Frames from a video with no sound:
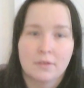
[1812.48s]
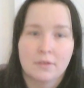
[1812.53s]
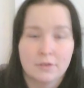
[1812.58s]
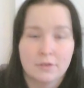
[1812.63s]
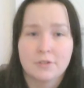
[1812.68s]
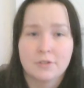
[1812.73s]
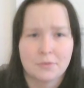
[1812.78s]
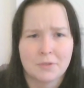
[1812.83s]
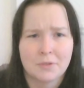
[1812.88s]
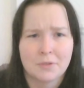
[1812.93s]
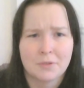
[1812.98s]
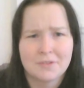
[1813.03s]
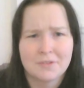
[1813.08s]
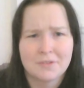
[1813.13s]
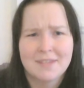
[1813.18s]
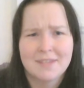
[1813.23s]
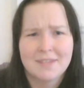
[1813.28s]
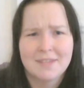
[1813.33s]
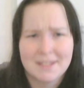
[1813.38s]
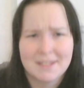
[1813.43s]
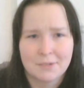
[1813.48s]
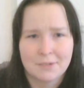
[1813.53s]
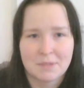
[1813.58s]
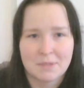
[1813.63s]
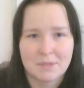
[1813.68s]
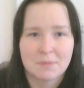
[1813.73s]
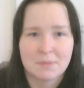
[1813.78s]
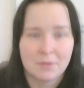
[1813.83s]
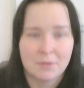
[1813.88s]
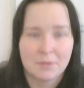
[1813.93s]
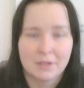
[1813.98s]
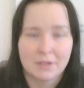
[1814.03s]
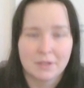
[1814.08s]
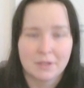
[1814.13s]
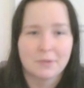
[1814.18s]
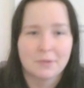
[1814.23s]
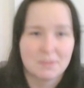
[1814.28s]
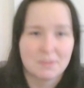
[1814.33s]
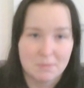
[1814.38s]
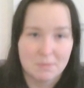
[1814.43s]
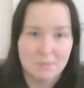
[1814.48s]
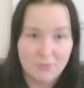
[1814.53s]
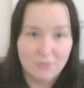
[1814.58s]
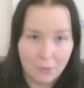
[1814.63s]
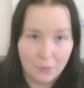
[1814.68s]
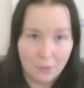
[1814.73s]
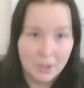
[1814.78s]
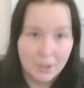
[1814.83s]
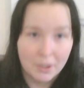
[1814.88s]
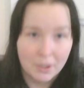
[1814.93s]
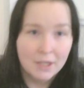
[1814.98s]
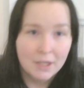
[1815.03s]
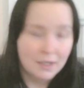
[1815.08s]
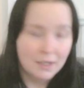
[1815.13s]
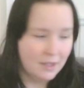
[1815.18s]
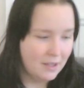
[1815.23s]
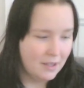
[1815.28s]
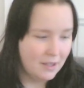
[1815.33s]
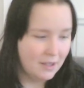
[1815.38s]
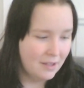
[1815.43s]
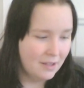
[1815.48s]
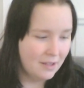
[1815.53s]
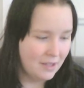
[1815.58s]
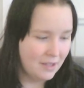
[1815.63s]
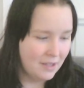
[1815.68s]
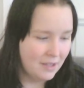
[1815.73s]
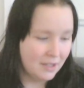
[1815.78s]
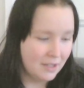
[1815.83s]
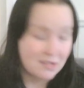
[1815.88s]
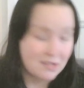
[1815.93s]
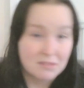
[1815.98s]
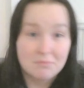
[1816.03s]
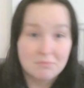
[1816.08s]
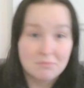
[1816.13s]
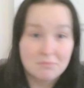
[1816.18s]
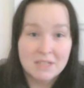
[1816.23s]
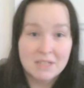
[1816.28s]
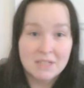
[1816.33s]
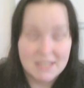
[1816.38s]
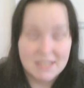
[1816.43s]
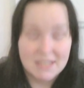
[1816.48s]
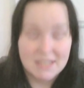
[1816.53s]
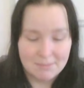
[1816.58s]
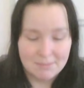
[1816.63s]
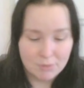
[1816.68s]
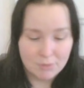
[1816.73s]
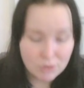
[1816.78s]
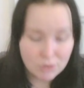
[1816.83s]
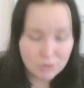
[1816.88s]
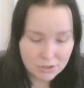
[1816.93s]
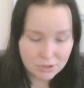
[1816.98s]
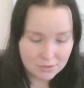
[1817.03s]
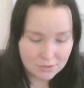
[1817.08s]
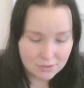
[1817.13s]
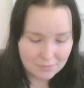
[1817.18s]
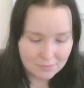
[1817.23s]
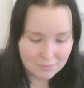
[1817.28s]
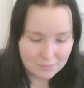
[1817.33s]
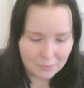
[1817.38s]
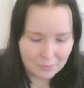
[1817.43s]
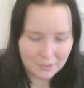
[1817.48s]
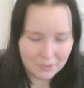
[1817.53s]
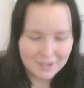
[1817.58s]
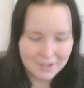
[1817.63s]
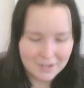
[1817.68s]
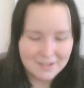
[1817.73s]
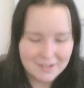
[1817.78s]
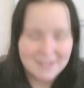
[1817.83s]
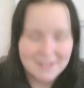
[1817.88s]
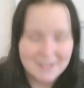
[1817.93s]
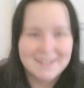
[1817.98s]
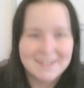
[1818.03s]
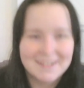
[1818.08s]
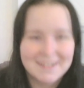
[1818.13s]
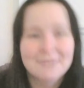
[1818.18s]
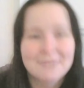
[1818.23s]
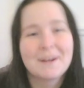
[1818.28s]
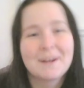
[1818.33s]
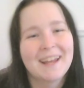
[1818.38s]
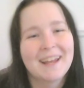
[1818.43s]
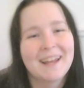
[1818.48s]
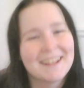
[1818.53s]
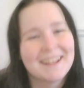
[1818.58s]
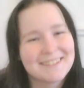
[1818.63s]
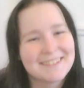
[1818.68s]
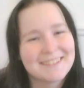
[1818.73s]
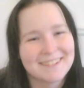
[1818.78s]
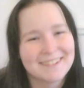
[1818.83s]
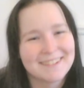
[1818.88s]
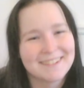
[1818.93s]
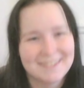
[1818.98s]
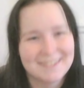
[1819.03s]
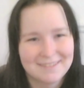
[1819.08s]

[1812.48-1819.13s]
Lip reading: so not this Christmas, but the Christmas before, I got some knitting books or knitting related